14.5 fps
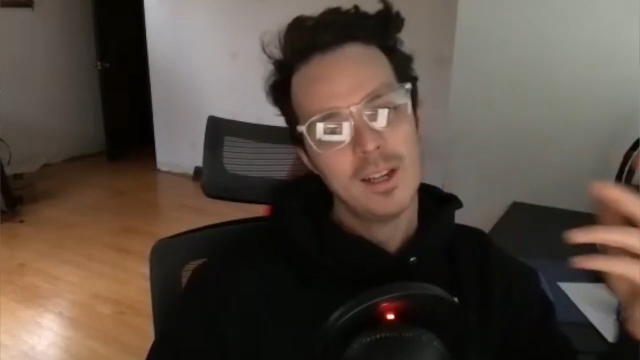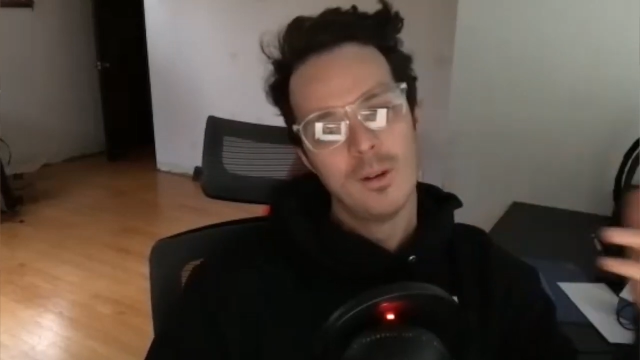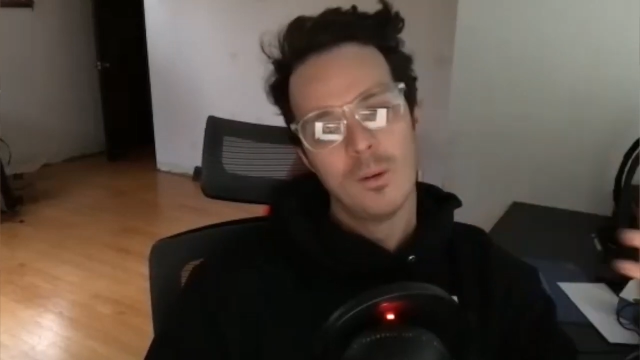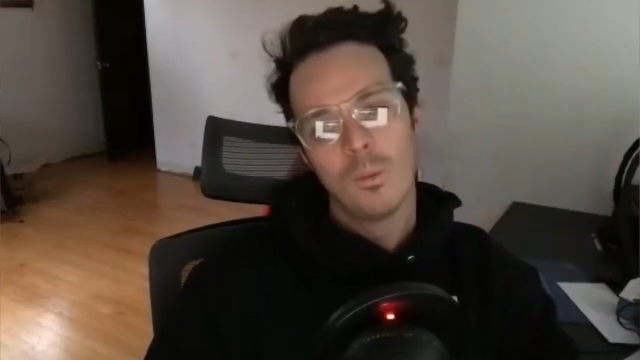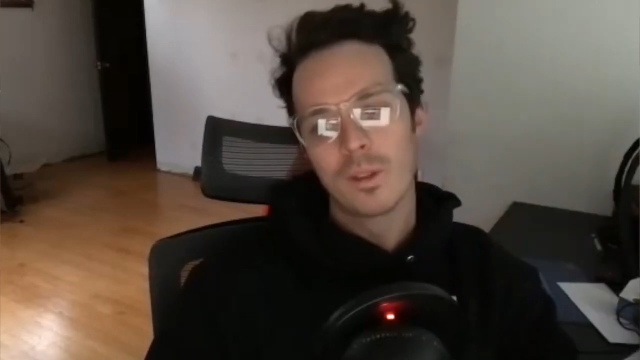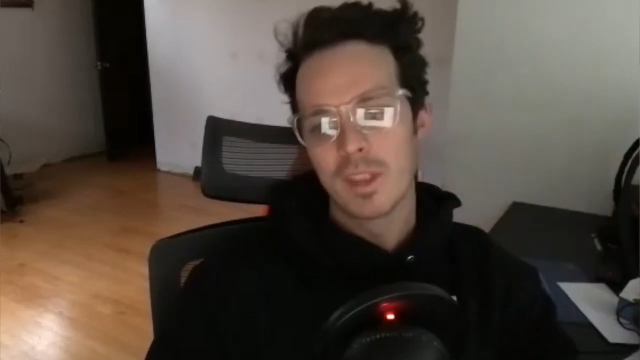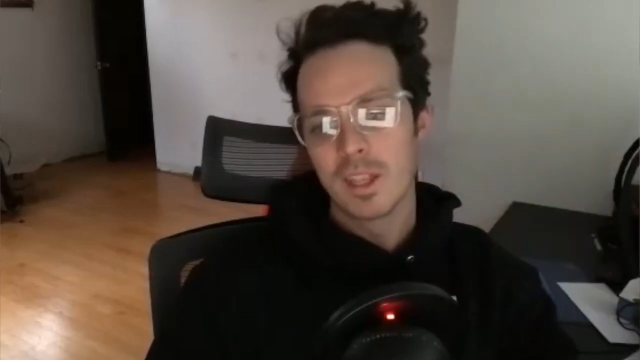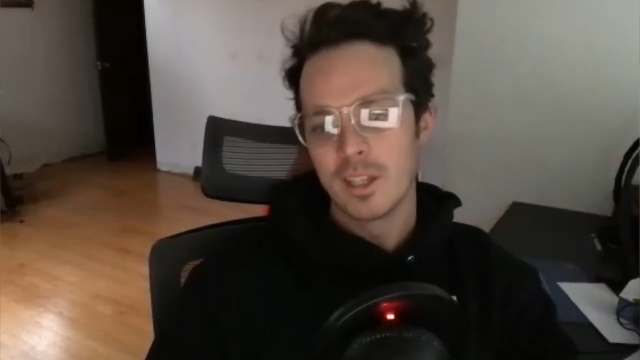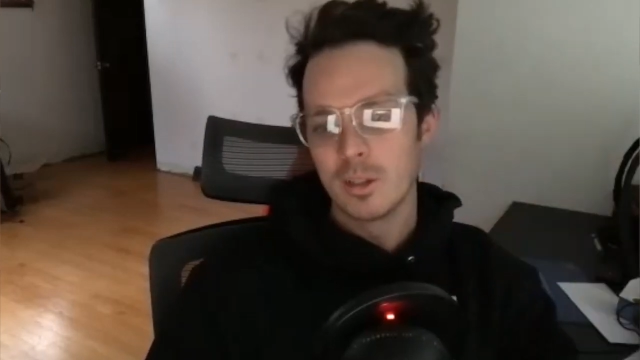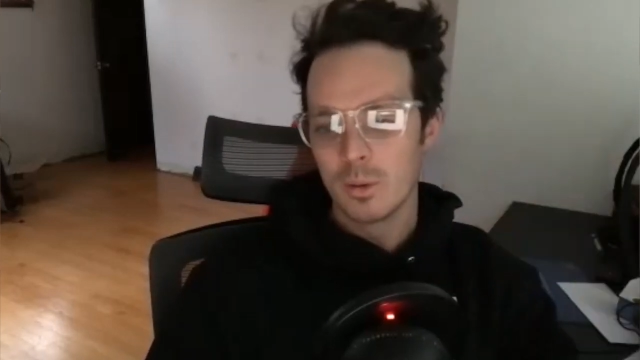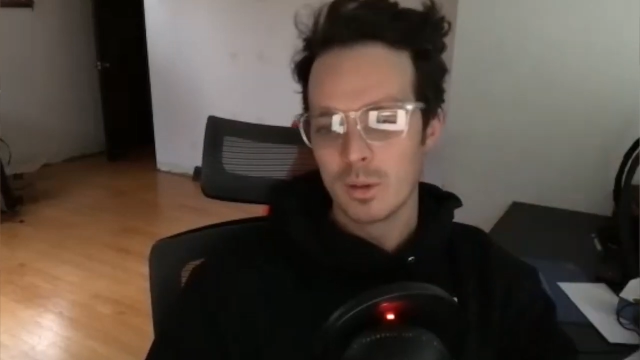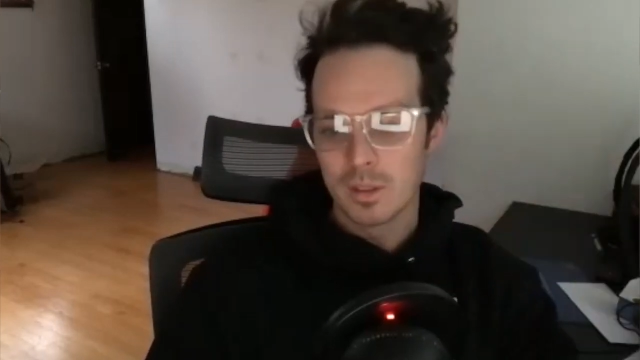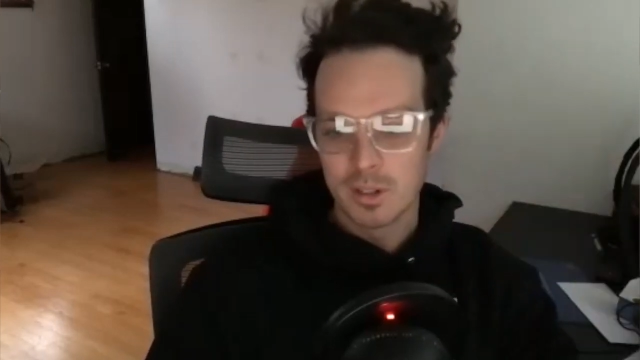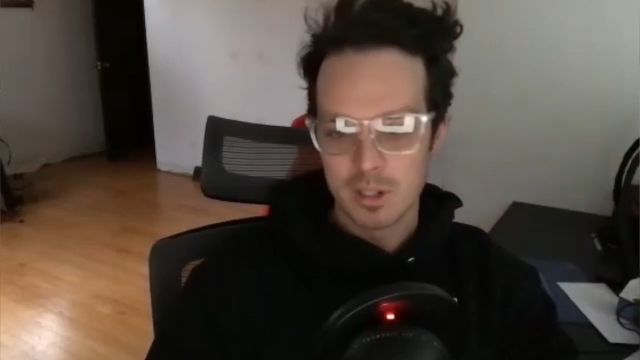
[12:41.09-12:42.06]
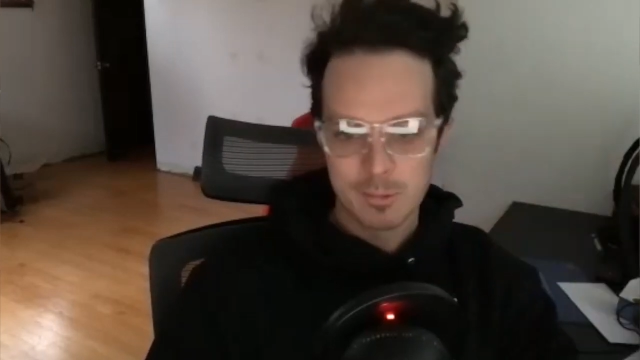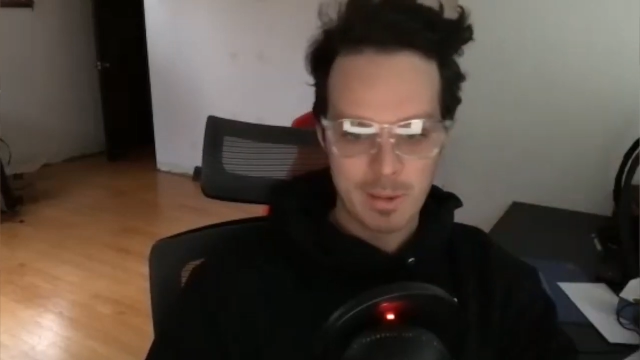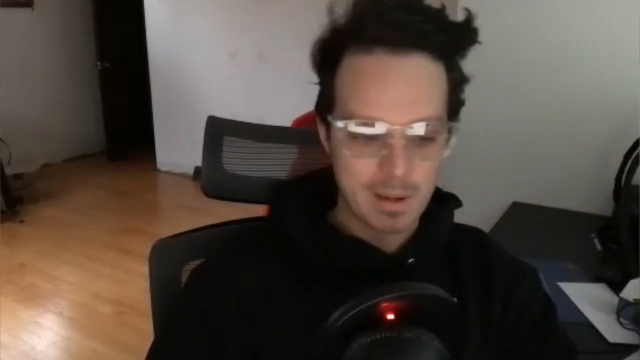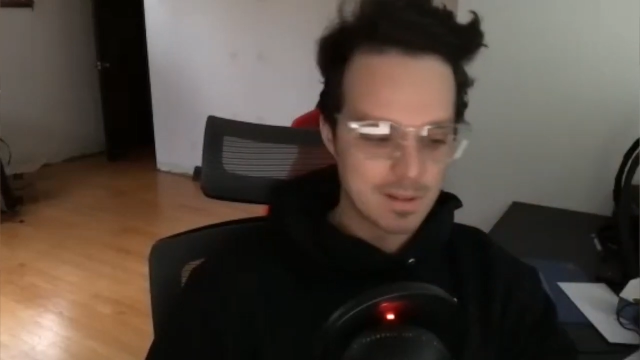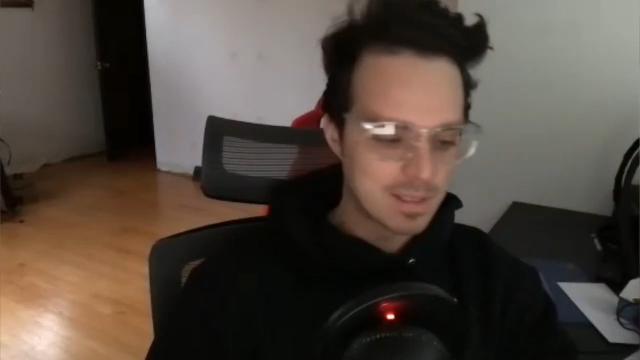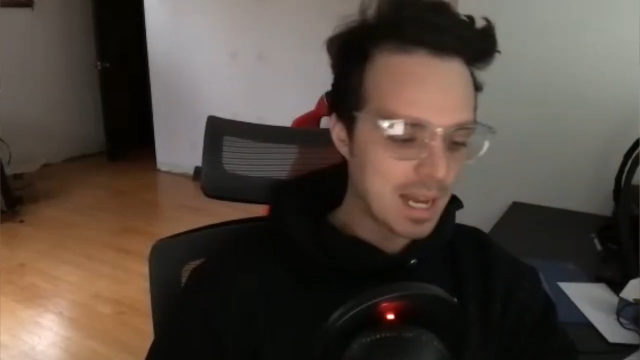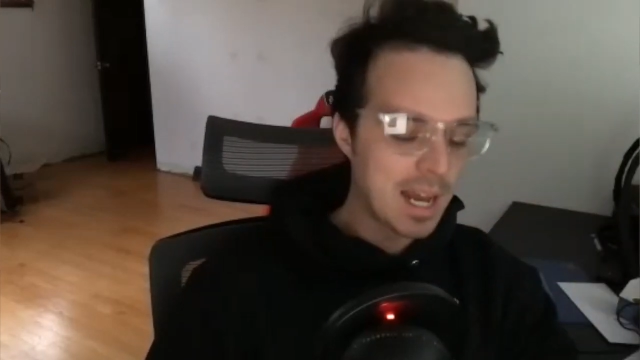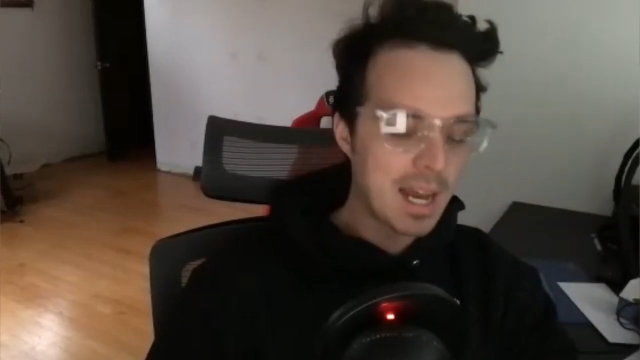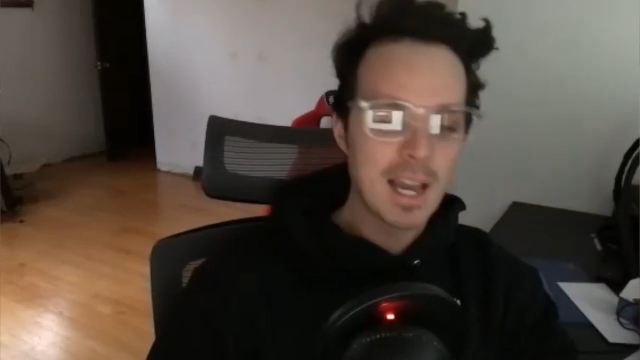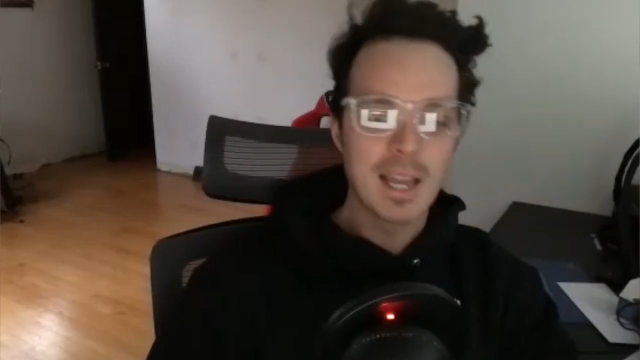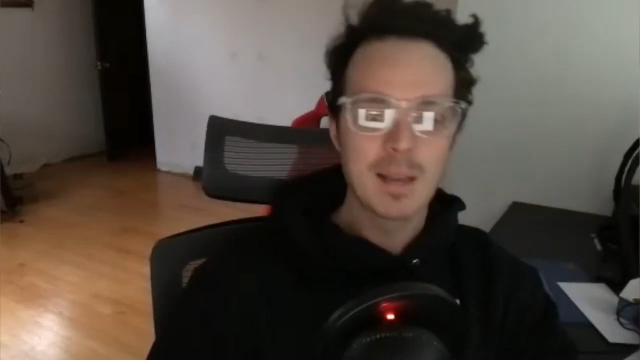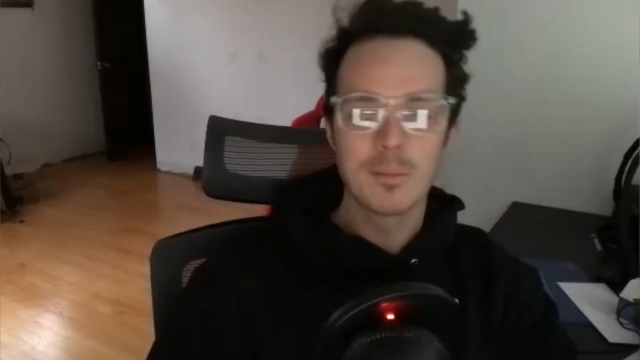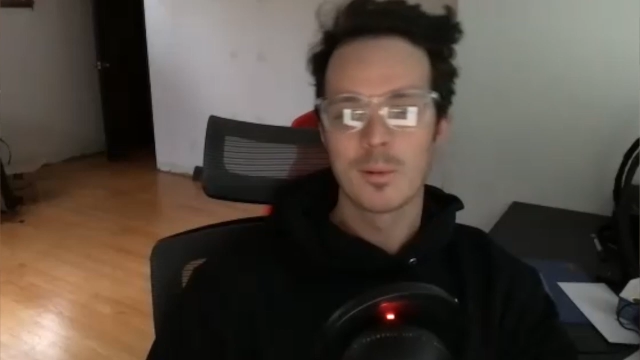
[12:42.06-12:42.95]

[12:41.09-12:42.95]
what they do with their spare time,